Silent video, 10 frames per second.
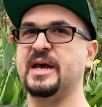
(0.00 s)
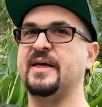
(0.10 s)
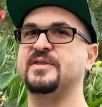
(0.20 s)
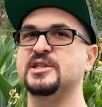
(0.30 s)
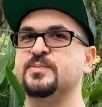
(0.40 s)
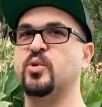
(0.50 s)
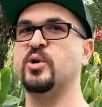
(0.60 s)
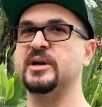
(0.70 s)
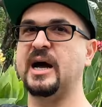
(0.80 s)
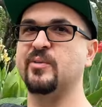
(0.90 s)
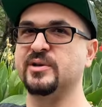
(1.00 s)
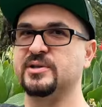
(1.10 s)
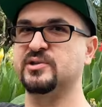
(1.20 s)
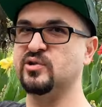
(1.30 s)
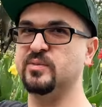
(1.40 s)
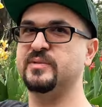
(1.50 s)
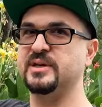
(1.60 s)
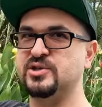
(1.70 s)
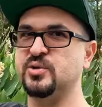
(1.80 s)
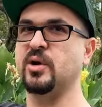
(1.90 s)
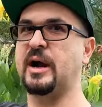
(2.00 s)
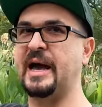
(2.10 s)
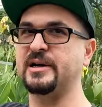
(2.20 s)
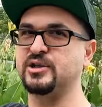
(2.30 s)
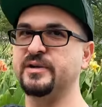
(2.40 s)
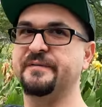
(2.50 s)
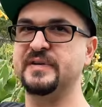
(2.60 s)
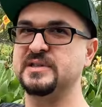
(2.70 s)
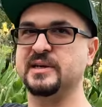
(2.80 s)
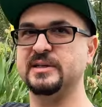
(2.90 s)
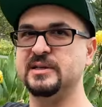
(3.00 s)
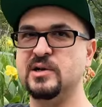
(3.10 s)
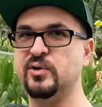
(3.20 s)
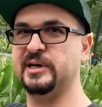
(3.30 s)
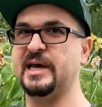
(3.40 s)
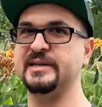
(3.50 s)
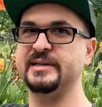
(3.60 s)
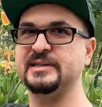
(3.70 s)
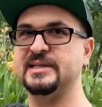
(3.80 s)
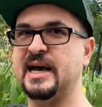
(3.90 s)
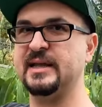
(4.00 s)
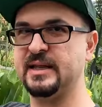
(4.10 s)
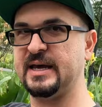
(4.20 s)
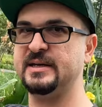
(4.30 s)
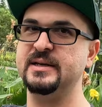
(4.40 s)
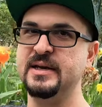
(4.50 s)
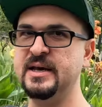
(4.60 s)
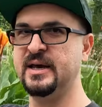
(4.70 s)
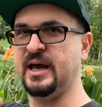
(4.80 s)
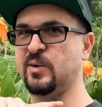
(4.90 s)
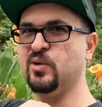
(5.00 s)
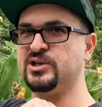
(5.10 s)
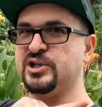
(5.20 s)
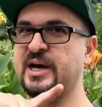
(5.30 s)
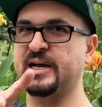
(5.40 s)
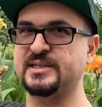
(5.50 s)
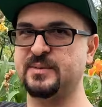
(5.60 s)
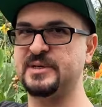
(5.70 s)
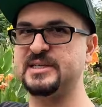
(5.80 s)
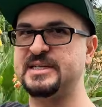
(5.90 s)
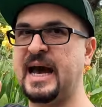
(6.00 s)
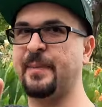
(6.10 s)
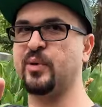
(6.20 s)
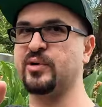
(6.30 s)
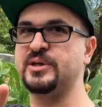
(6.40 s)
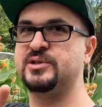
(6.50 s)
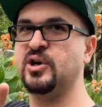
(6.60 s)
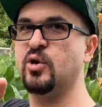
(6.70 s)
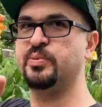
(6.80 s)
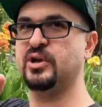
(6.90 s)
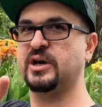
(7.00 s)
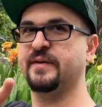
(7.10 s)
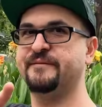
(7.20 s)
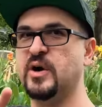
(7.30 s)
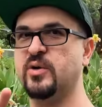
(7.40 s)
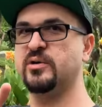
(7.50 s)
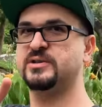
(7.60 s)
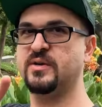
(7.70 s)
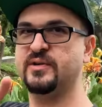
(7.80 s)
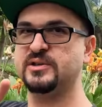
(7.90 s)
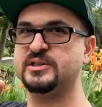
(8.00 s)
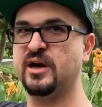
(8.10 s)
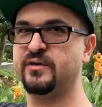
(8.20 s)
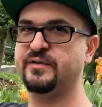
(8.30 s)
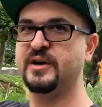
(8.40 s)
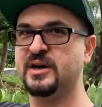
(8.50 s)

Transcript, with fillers: At this point, I will assume that you are actually physically located in Thailand. And once you got some dapper and dope looking photos of yourself,